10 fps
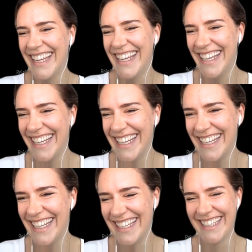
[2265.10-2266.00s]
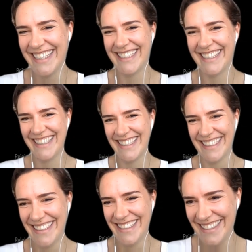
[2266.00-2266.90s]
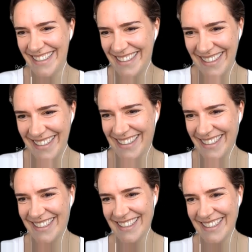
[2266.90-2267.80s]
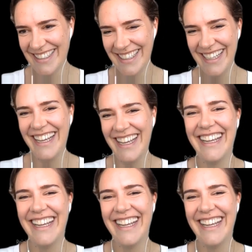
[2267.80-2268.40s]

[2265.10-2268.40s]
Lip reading: (silent)